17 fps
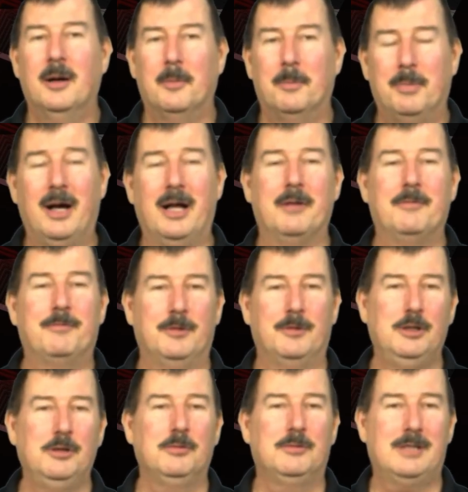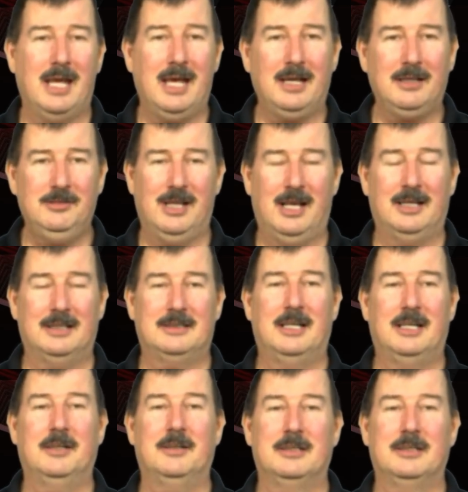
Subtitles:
But for you techs out there,